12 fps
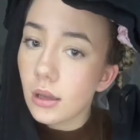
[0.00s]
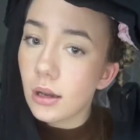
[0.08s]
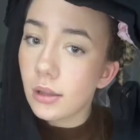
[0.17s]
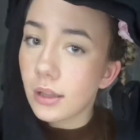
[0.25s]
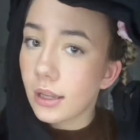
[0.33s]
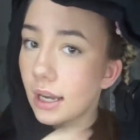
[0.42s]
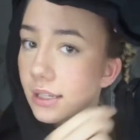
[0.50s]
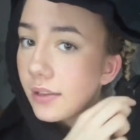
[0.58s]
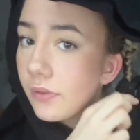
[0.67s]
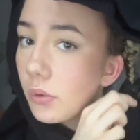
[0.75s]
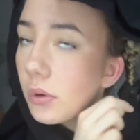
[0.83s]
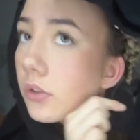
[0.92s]
then guys,
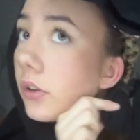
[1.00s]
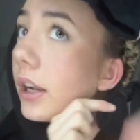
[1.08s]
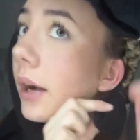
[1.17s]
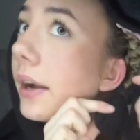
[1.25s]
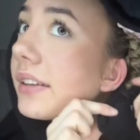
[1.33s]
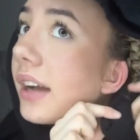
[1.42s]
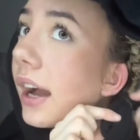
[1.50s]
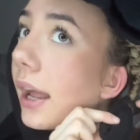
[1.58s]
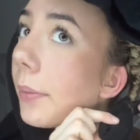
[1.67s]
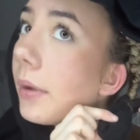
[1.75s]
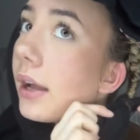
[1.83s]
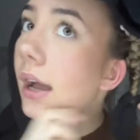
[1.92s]
if you're wondering how I tie
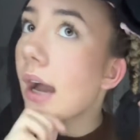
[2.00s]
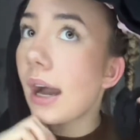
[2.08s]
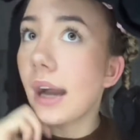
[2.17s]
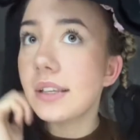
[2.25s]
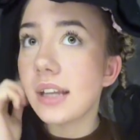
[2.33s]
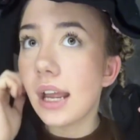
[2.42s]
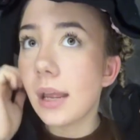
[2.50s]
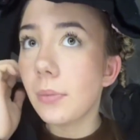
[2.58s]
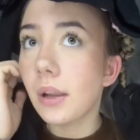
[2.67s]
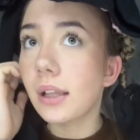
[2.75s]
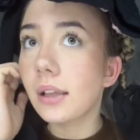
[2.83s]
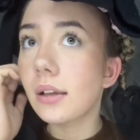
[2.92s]
them
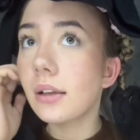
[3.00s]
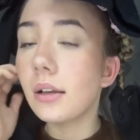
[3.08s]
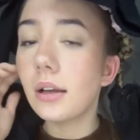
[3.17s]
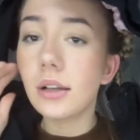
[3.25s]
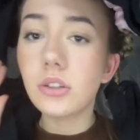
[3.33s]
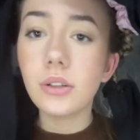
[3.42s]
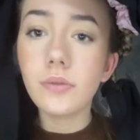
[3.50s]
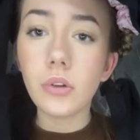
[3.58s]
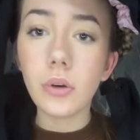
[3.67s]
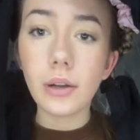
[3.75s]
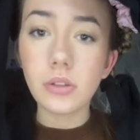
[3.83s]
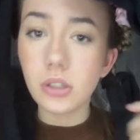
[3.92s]
like, I don't even know
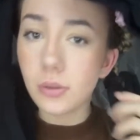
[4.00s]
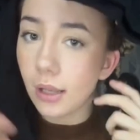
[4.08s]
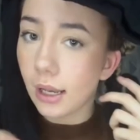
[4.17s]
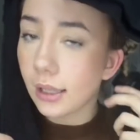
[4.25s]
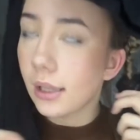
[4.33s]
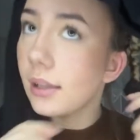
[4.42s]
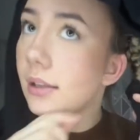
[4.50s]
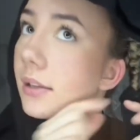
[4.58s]
how to do it, like,